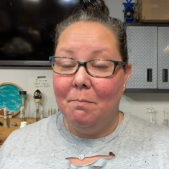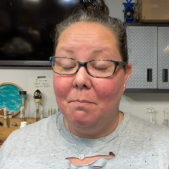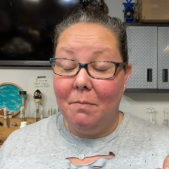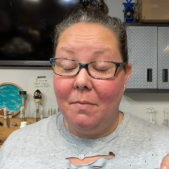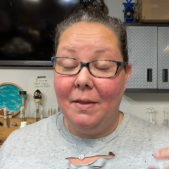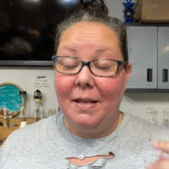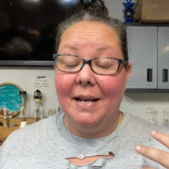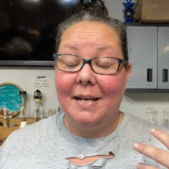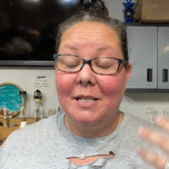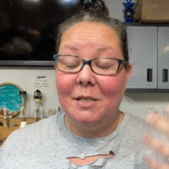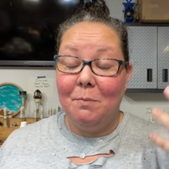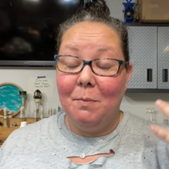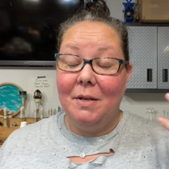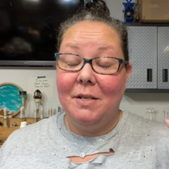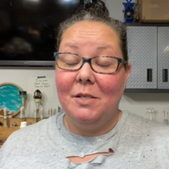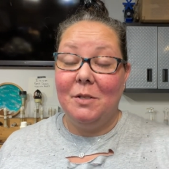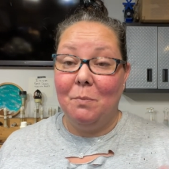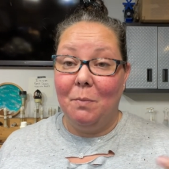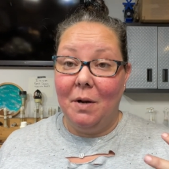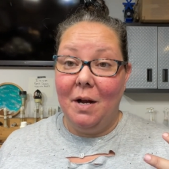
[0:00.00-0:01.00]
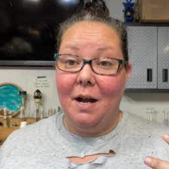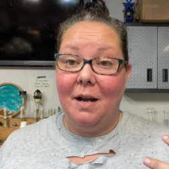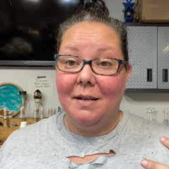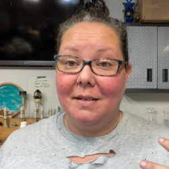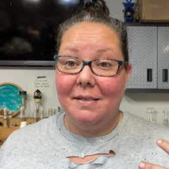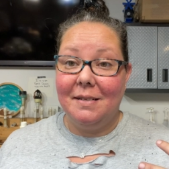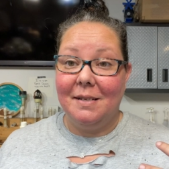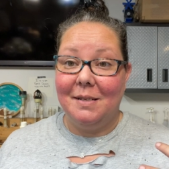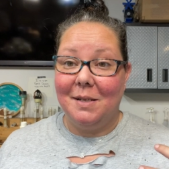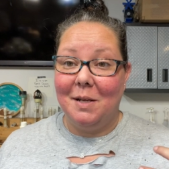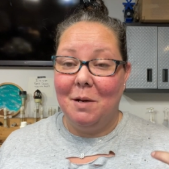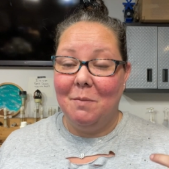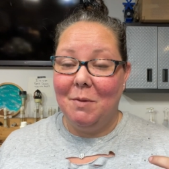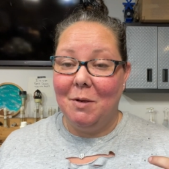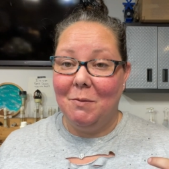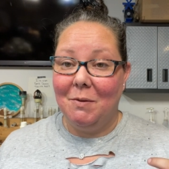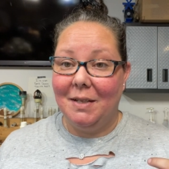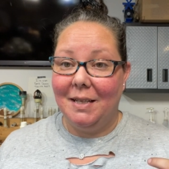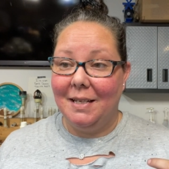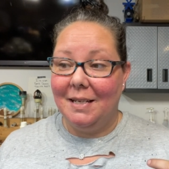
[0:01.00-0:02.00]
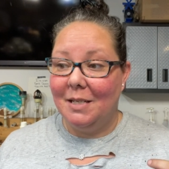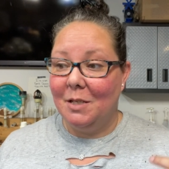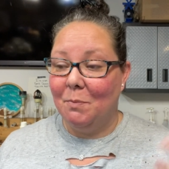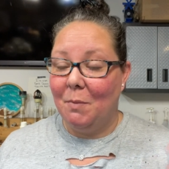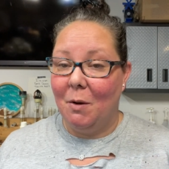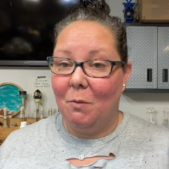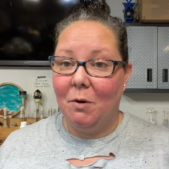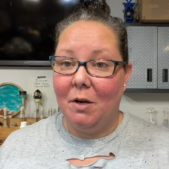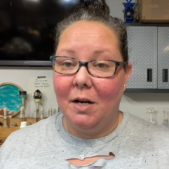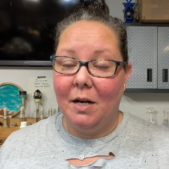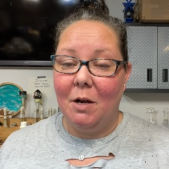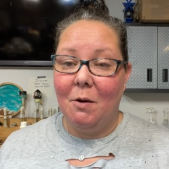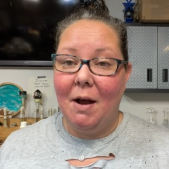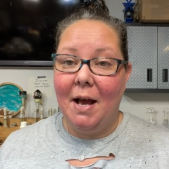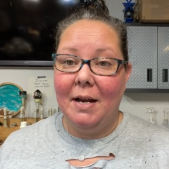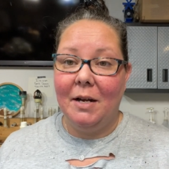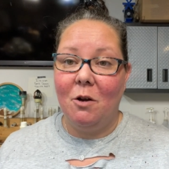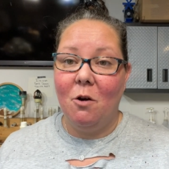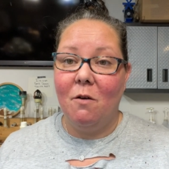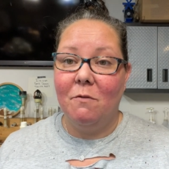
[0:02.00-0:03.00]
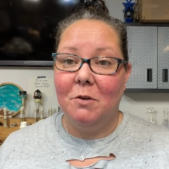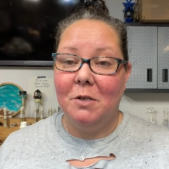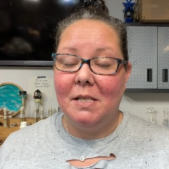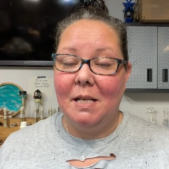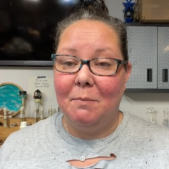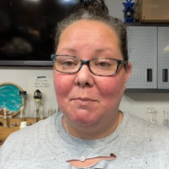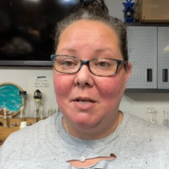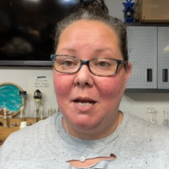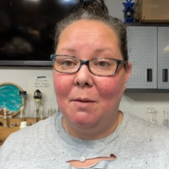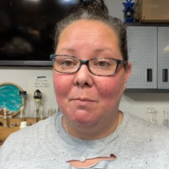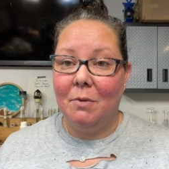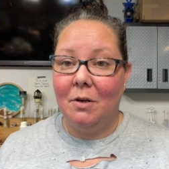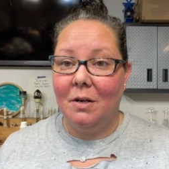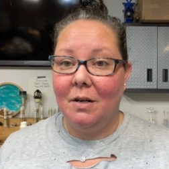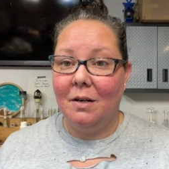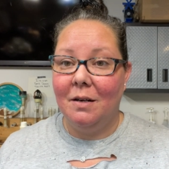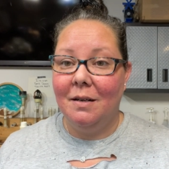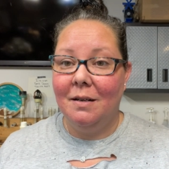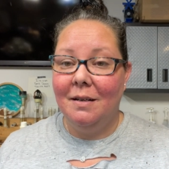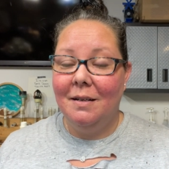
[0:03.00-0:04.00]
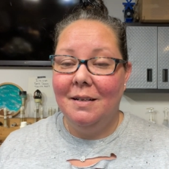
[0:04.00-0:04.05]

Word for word: next month's box is gonna be released, but we're gonna go ahead and go over September,